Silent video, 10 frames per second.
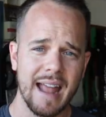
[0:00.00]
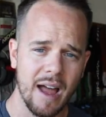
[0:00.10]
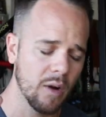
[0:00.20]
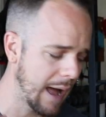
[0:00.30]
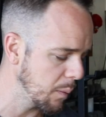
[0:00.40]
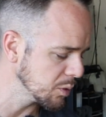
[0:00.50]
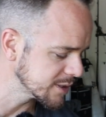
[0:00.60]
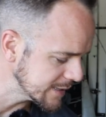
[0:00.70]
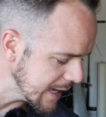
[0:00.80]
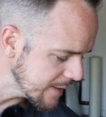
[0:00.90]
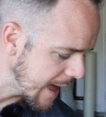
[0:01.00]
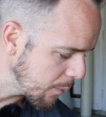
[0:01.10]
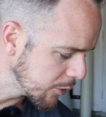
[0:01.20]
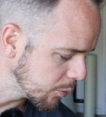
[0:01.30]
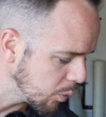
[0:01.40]
Now, I will say that
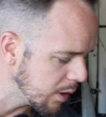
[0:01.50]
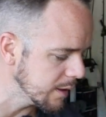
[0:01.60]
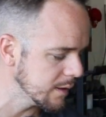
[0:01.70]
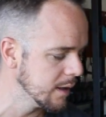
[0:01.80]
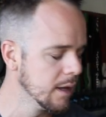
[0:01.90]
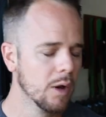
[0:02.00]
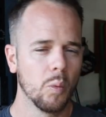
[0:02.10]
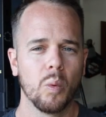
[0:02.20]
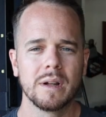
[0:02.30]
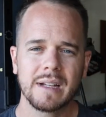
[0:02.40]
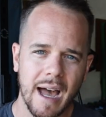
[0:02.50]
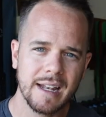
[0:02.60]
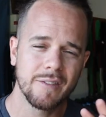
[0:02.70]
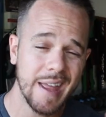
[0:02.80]
with one, one kind of